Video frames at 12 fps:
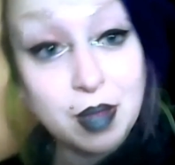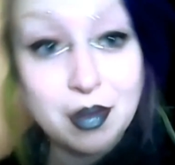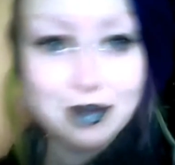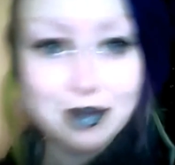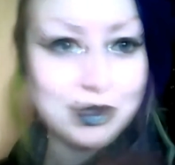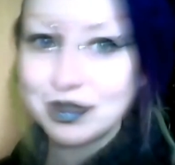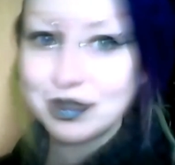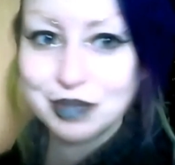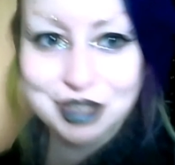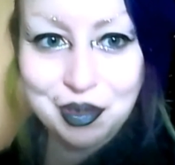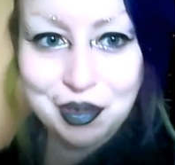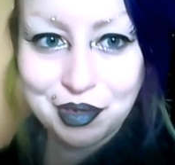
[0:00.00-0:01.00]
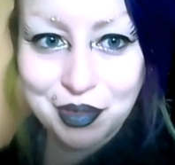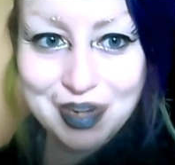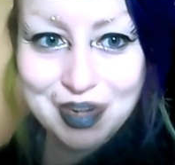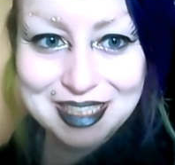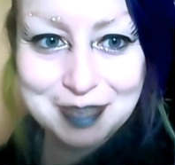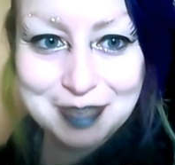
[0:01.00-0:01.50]
I wasn't going on a
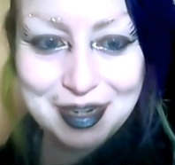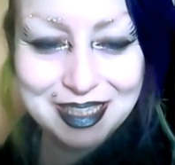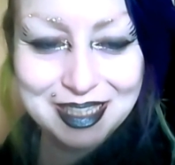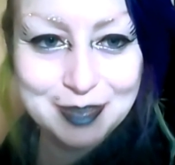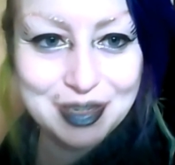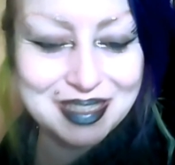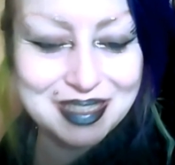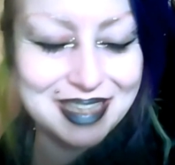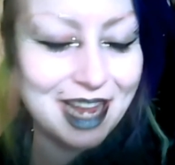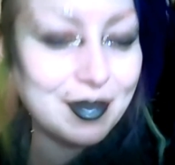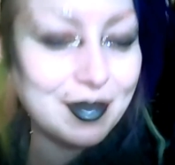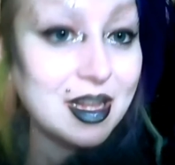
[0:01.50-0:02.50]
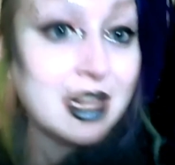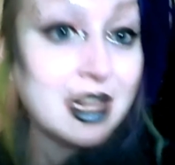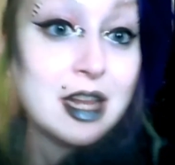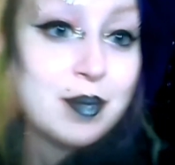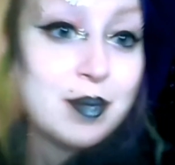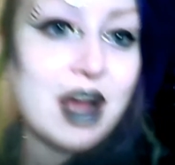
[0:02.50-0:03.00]
crazy spending spree this time,
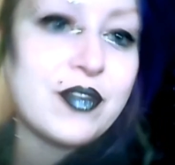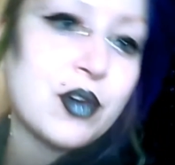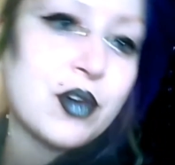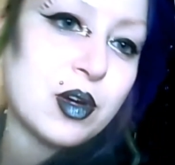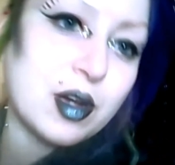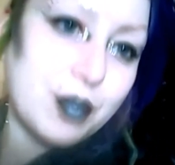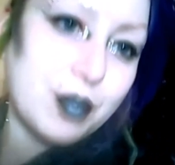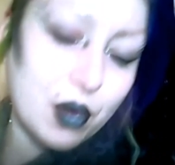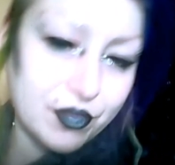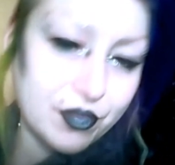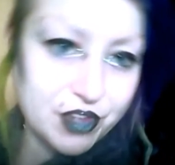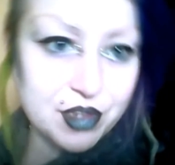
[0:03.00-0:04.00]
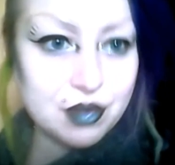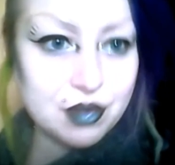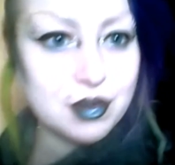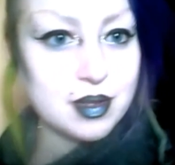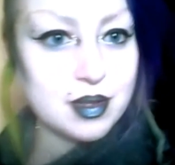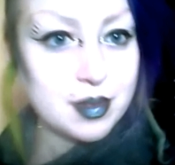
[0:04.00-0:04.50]
but I bought a
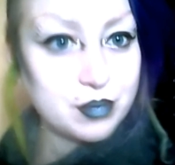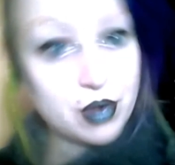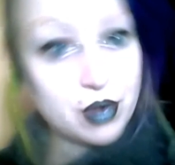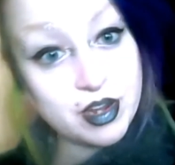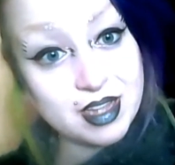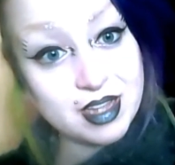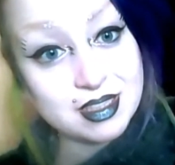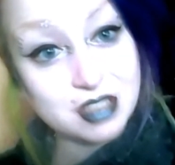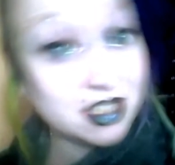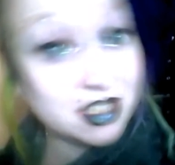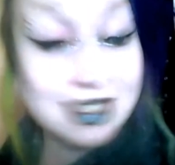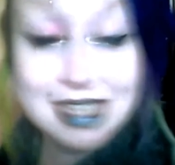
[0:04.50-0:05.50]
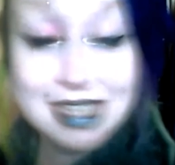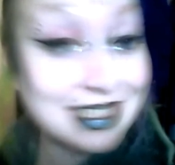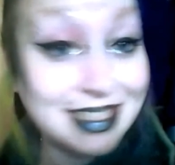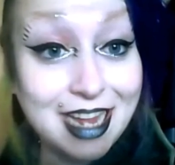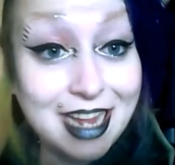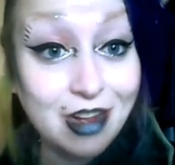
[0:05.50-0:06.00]
few products just to
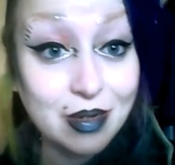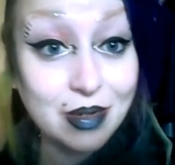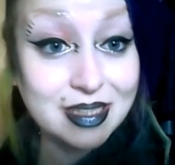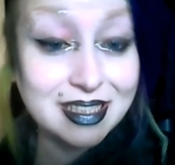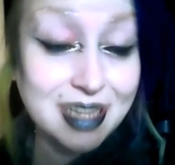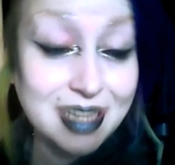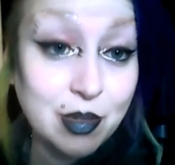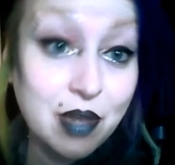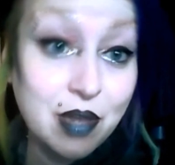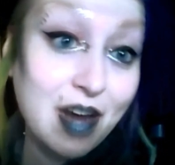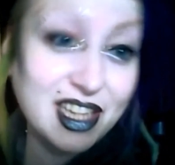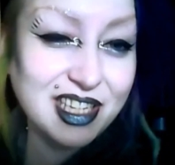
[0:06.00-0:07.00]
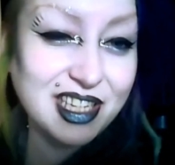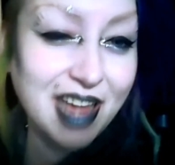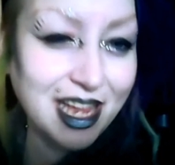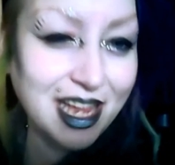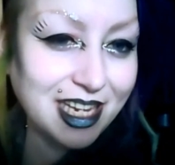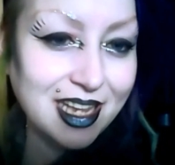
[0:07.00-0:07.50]
test out and see what they were actually
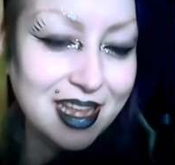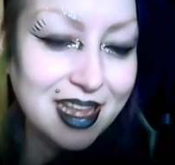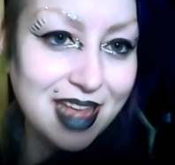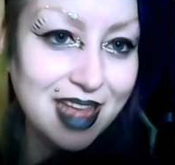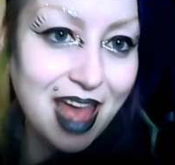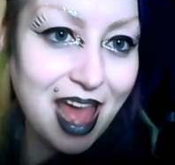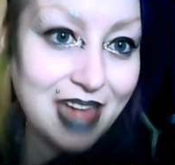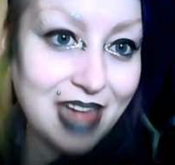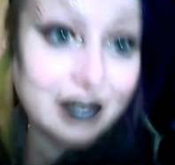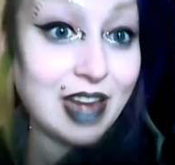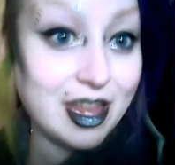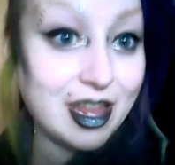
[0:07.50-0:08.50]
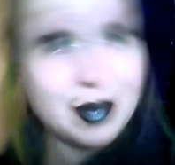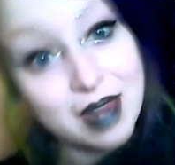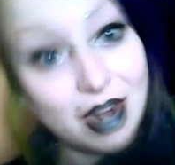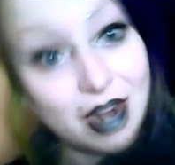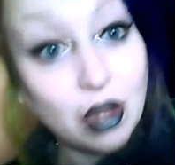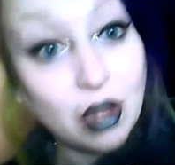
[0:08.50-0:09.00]
like, and if I like them
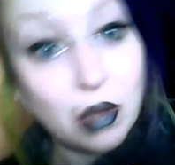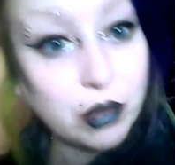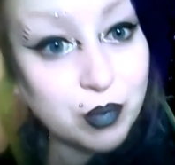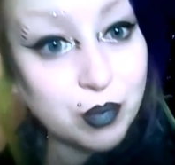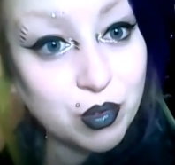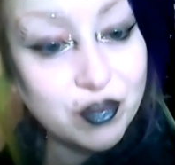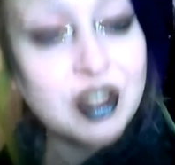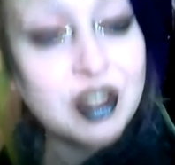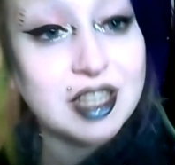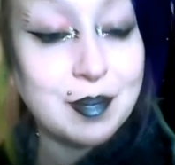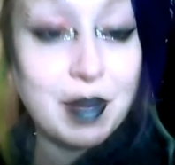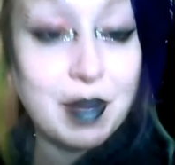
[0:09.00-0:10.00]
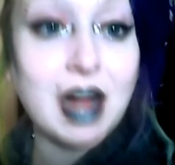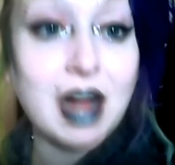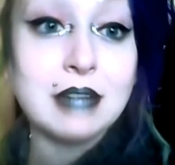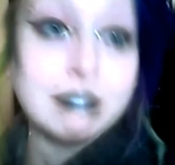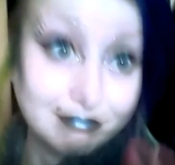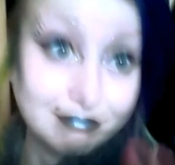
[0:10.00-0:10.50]
then I'll order more in the future. But
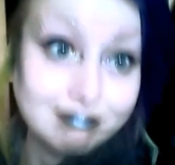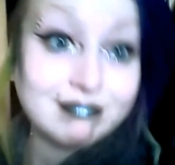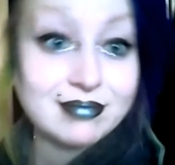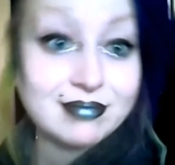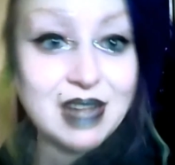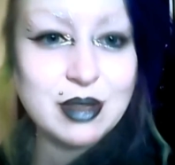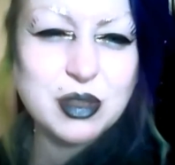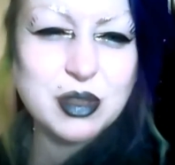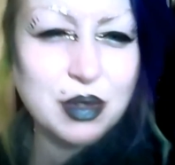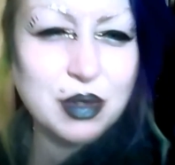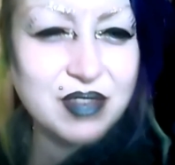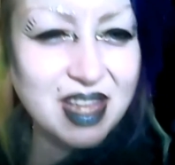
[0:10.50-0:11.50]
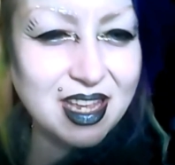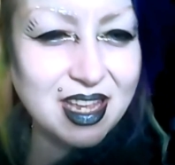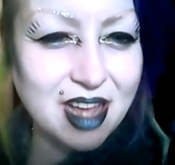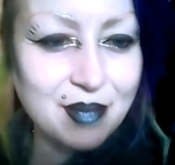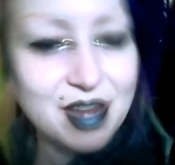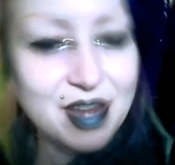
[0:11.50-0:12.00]
that was sort of the
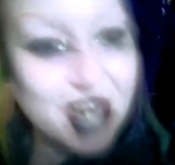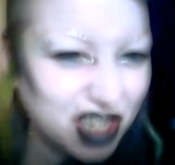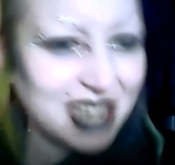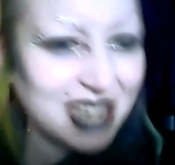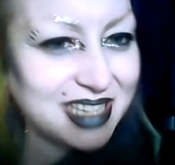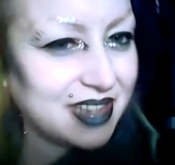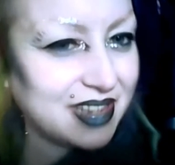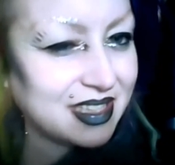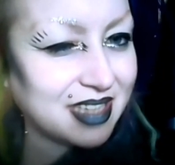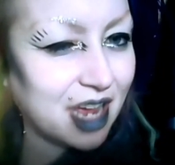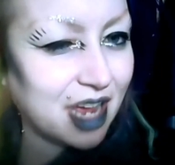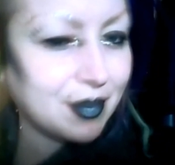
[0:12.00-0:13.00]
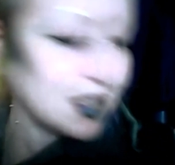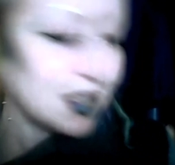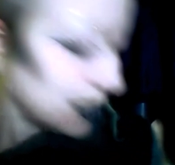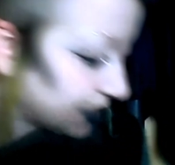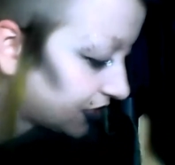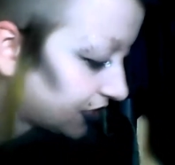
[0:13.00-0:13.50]
initial idea this time.
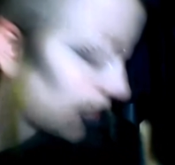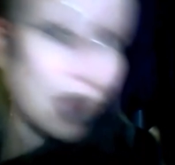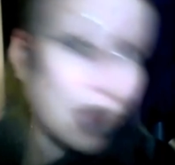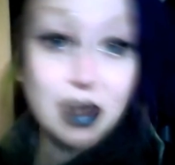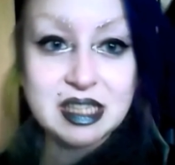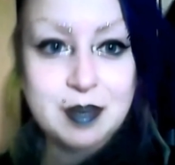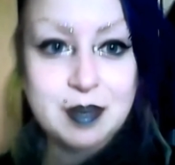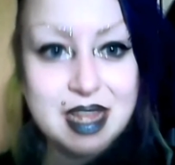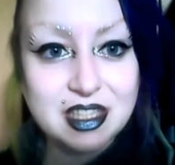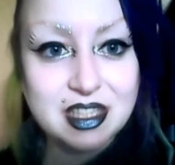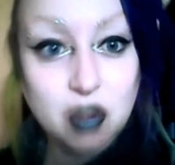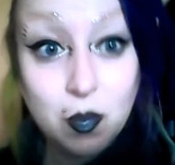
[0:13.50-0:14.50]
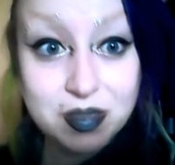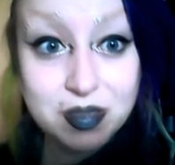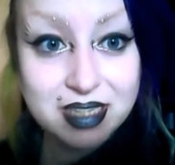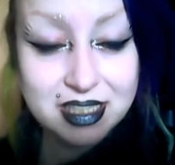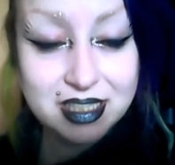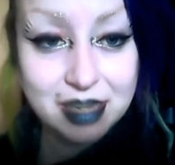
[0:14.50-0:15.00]
So I went to PS
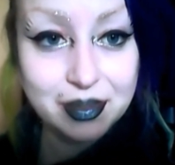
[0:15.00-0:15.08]
Composites that